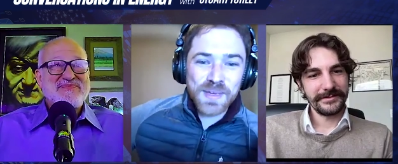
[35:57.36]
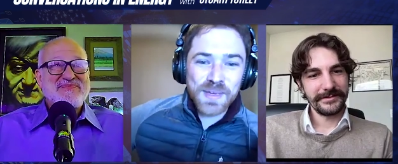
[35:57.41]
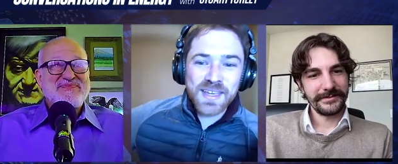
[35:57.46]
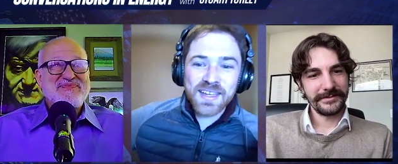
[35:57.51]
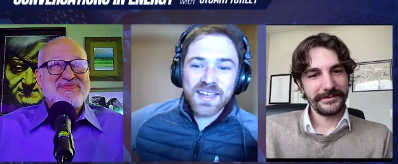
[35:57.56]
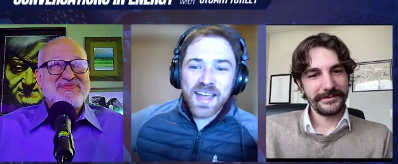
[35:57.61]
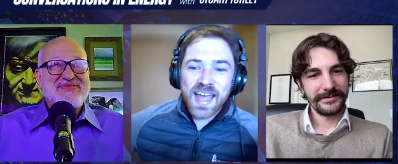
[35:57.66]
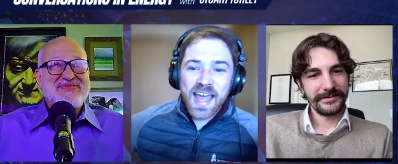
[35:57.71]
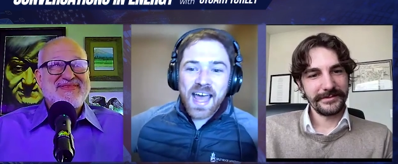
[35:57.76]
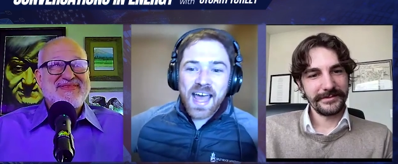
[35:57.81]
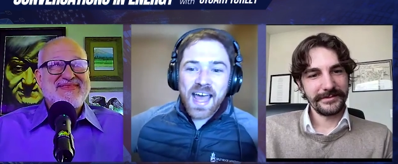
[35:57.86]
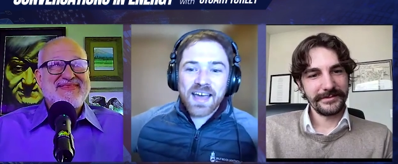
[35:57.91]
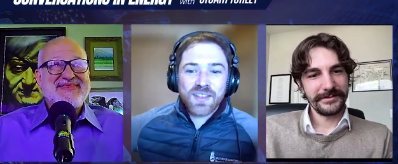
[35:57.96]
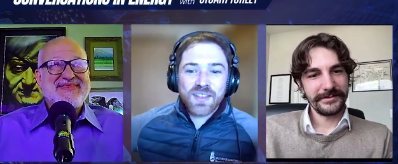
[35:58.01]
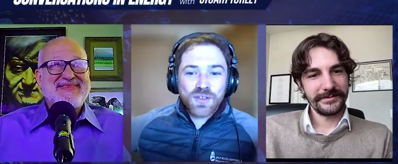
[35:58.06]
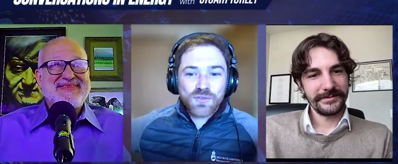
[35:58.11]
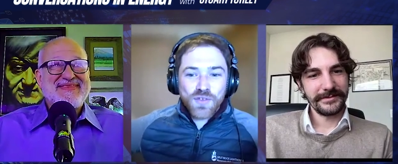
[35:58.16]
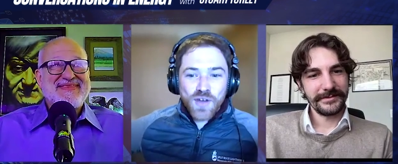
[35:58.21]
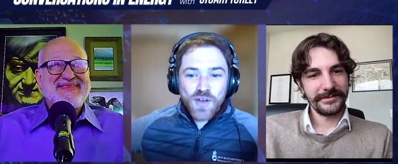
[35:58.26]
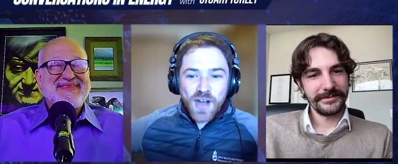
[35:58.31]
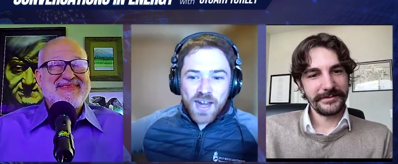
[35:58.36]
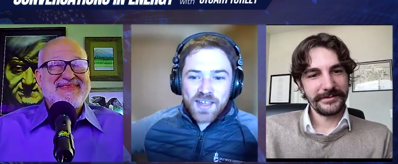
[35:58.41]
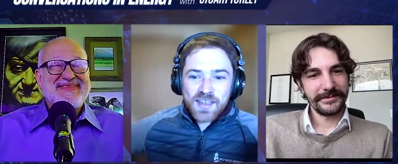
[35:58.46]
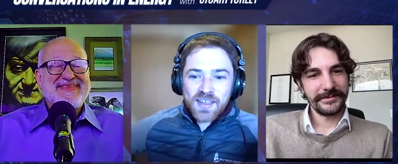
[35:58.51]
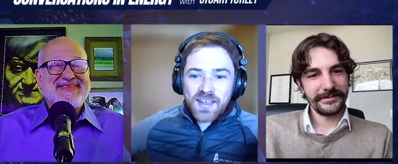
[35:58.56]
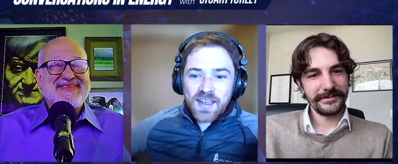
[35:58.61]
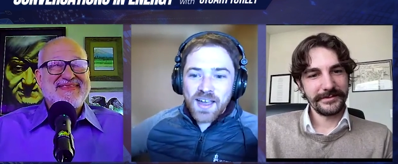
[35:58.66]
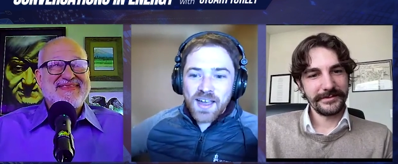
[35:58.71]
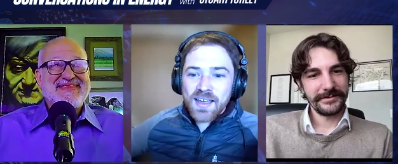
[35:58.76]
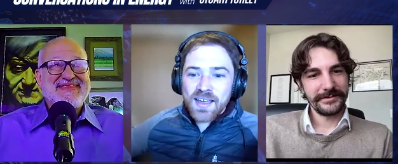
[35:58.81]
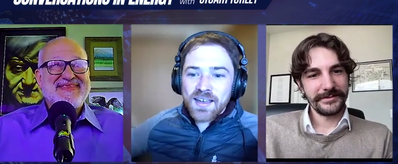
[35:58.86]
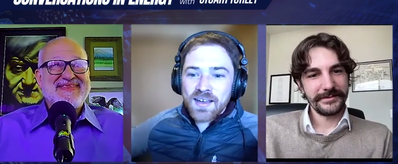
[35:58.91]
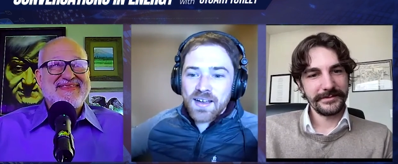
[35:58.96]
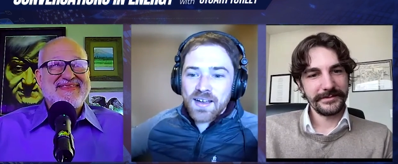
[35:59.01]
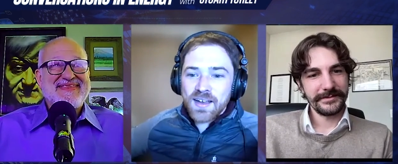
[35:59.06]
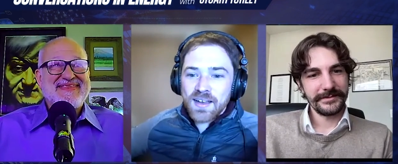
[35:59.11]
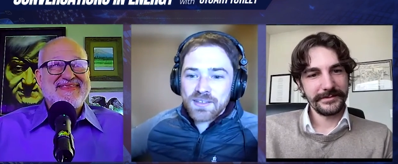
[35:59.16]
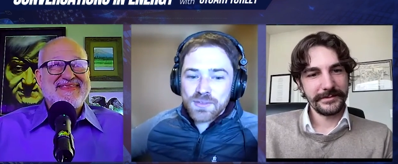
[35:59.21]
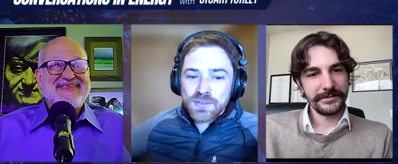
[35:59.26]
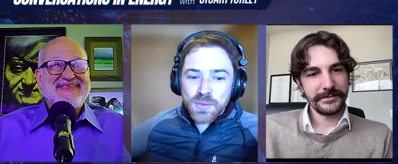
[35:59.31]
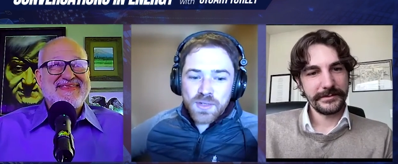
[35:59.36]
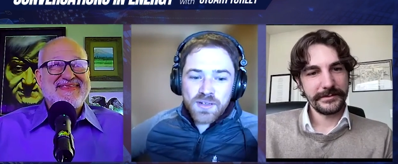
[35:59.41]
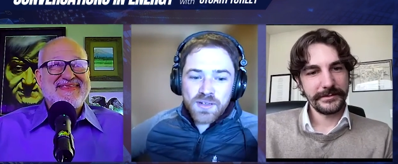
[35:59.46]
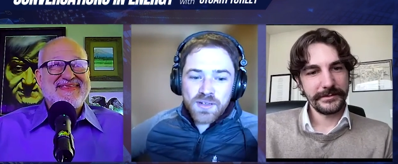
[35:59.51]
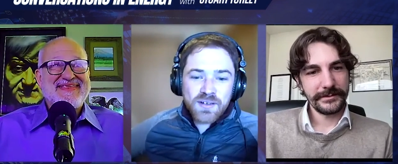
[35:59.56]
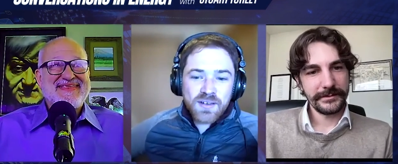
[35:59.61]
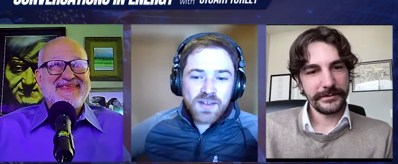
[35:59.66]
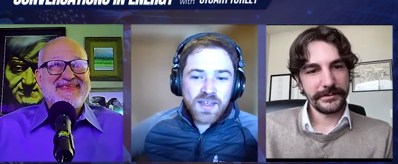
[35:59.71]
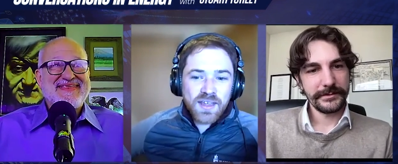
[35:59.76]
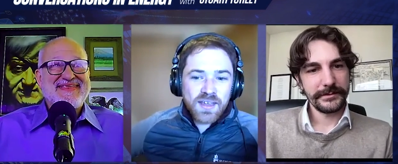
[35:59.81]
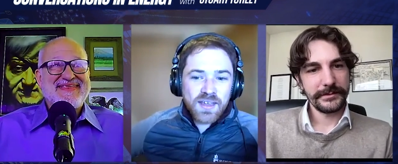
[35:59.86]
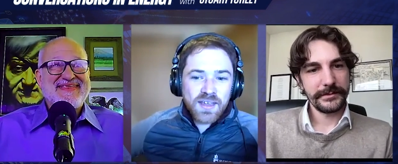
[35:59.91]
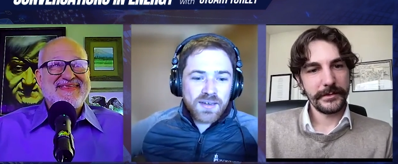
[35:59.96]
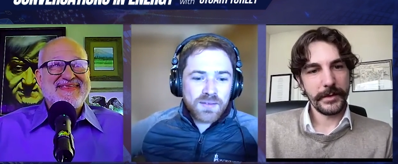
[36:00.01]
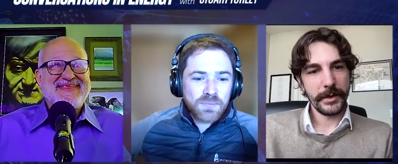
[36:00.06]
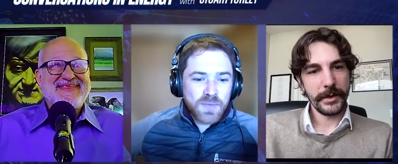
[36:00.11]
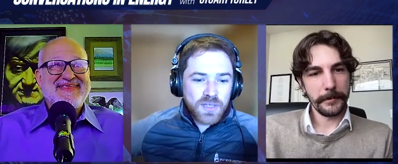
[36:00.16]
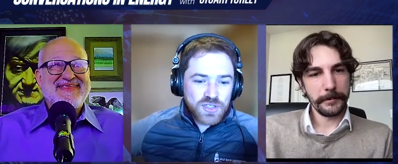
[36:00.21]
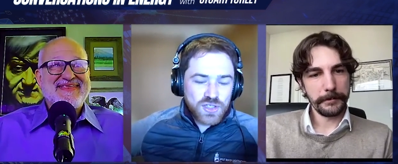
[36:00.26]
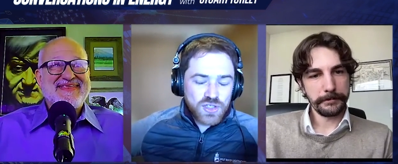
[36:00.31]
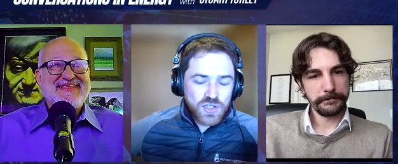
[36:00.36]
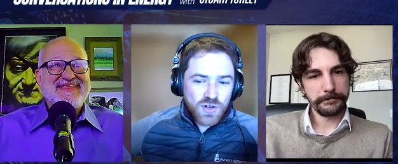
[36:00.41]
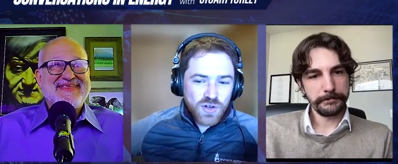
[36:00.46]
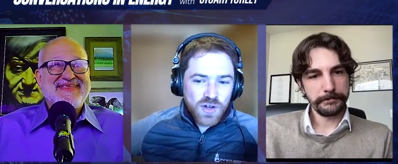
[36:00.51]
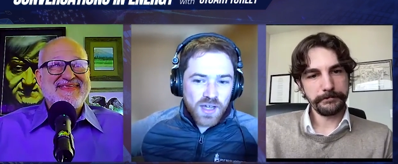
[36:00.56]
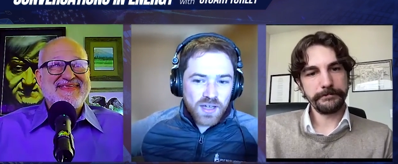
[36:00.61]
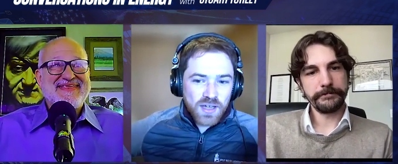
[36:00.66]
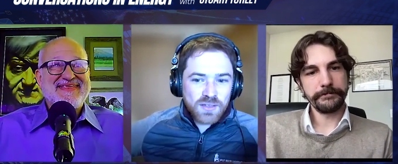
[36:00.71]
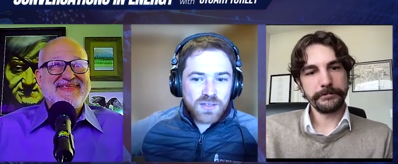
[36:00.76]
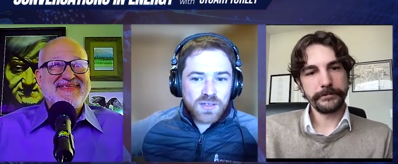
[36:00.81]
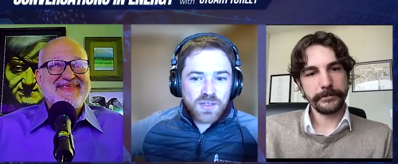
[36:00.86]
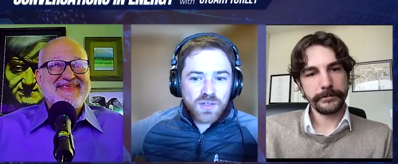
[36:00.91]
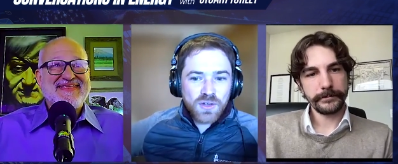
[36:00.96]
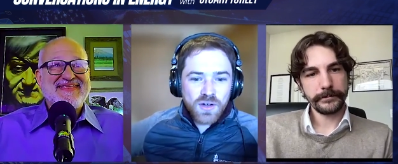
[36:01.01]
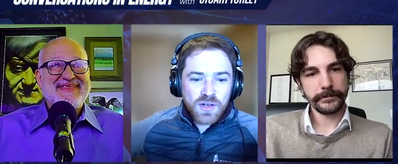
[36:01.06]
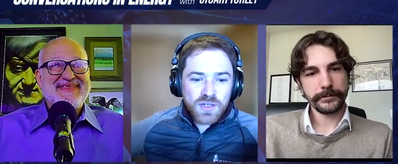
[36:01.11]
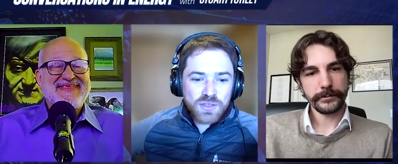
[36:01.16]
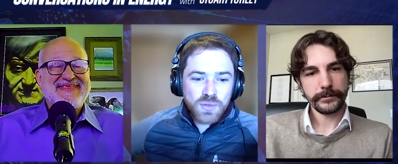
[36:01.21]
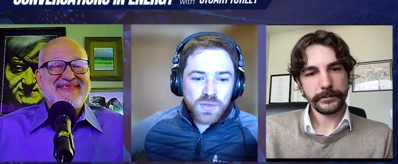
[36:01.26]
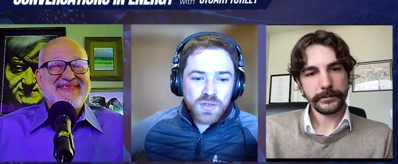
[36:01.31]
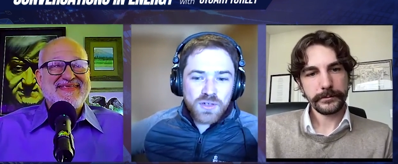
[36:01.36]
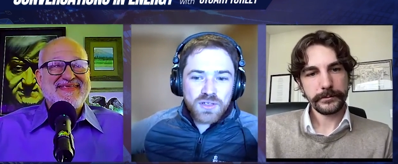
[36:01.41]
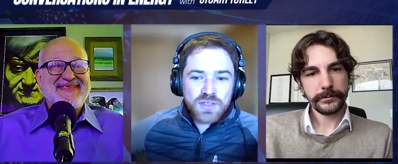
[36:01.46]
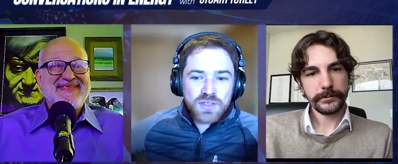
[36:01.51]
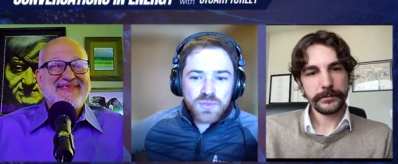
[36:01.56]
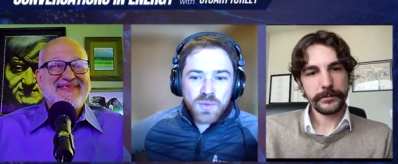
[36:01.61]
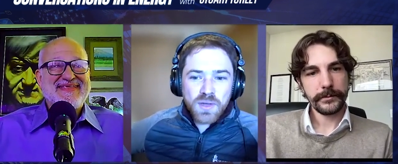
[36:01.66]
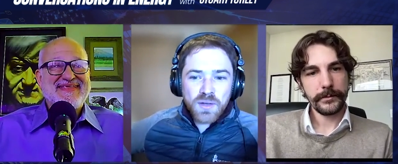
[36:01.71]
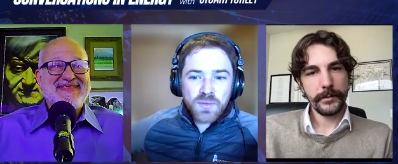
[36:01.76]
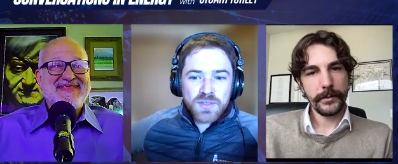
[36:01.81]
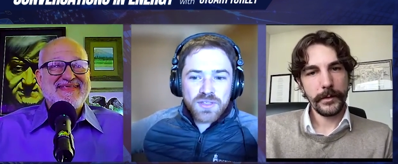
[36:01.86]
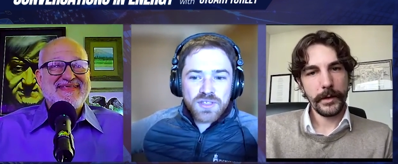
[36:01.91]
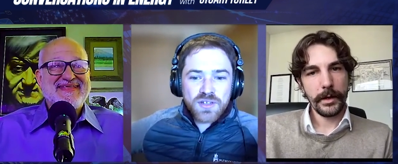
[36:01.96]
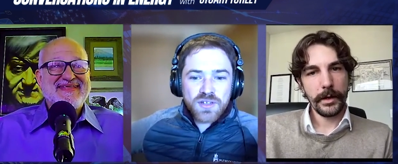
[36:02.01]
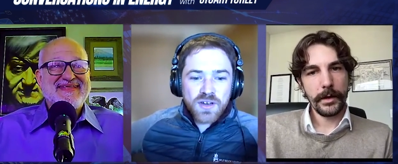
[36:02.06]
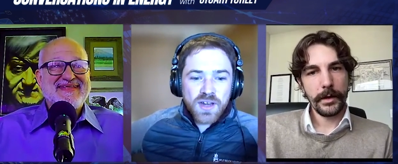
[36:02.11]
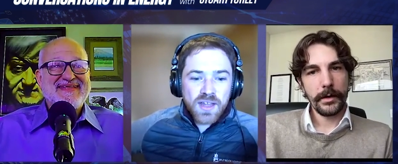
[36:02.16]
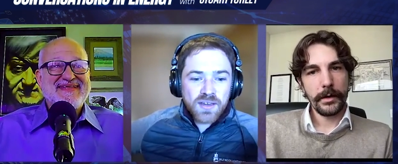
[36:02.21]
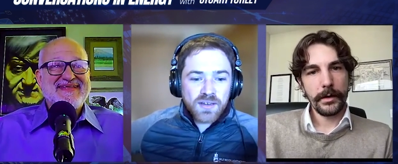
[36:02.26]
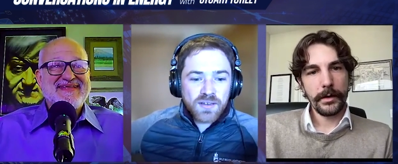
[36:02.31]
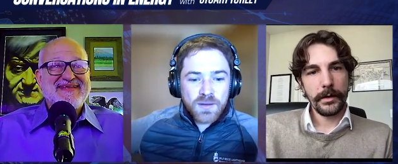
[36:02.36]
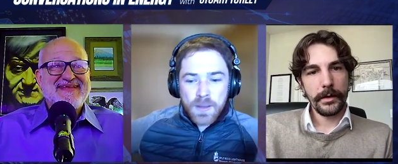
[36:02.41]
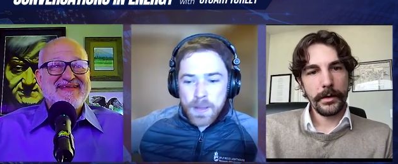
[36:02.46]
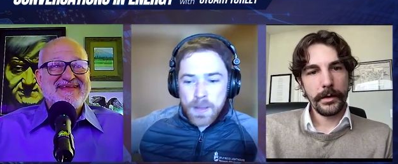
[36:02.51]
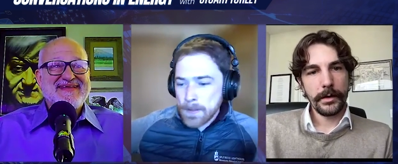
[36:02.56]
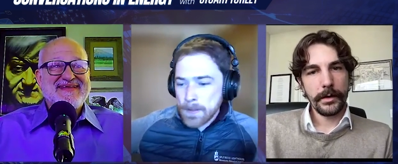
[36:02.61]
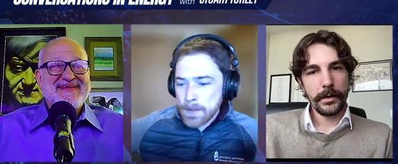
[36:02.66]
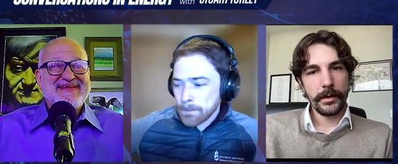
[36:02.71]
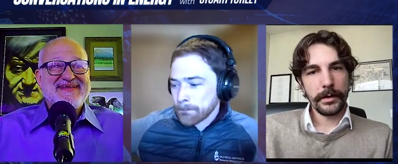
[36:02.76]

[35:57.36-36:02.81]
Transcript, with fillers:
Speaker 1: me at The Fracking Guy on Twitter. And Mitch, you're on you're on Twitter as well. What's your handle?